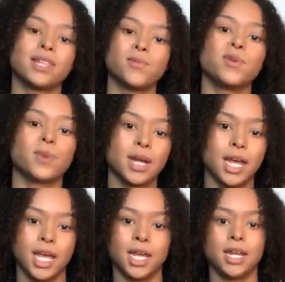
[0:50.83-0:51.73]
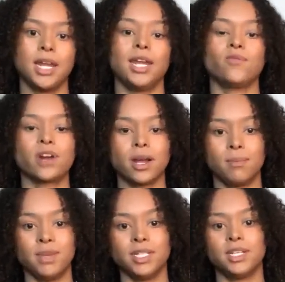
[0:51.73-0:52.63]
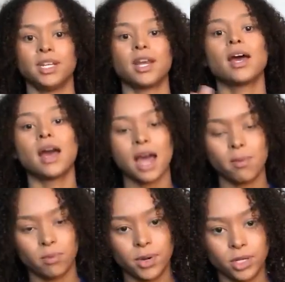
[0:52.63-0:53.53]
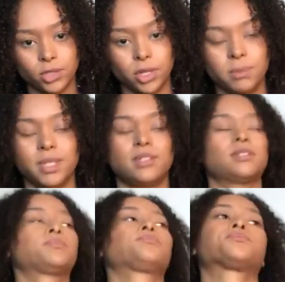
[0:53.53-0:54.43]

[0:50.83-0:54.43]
then we went ahead and recommended hyperbaric treatments.